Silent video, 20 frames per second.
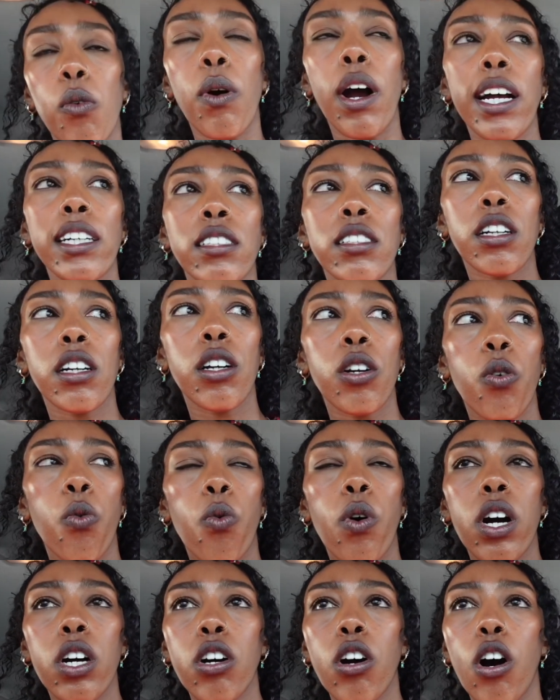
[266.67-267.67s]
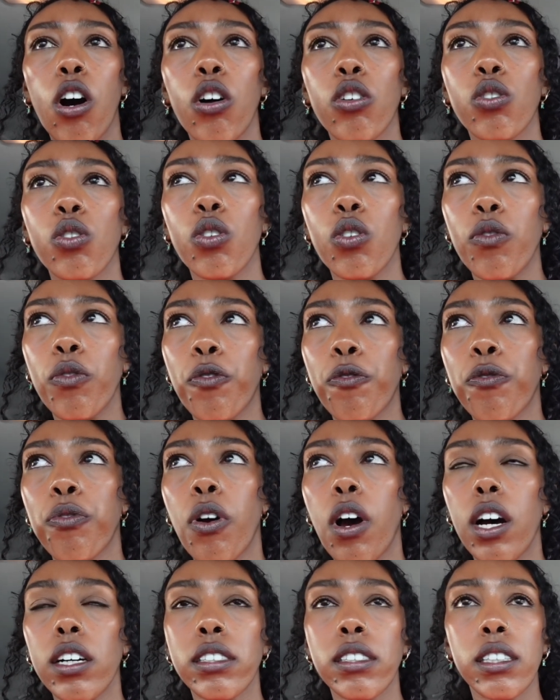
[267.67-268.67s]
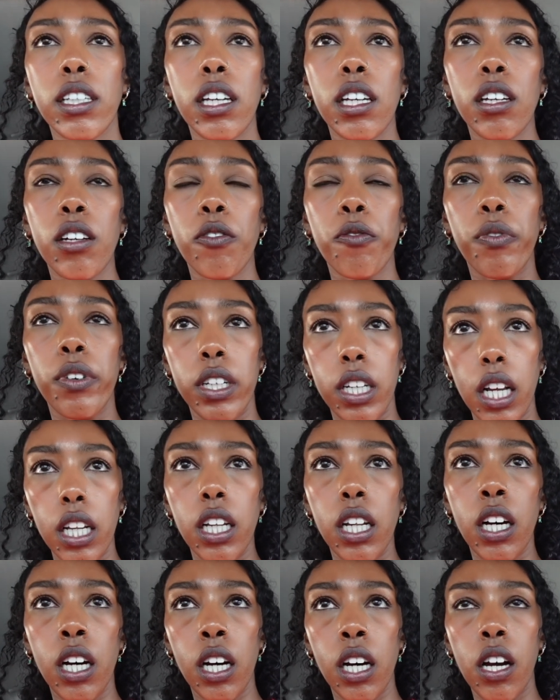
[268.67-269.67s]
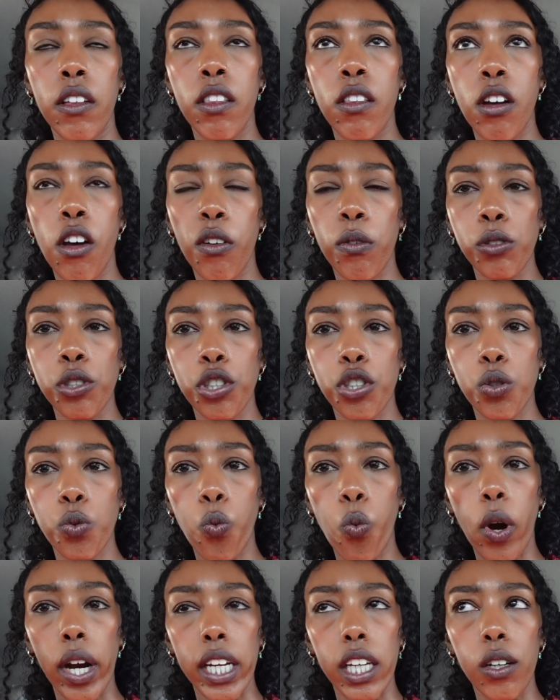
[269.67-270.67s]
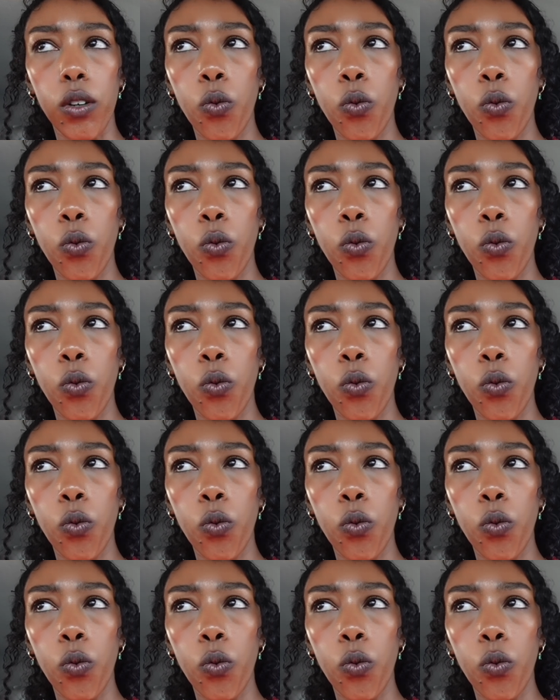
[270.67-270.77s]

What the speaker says: Why is there one called frosting vanilla and the other one just white?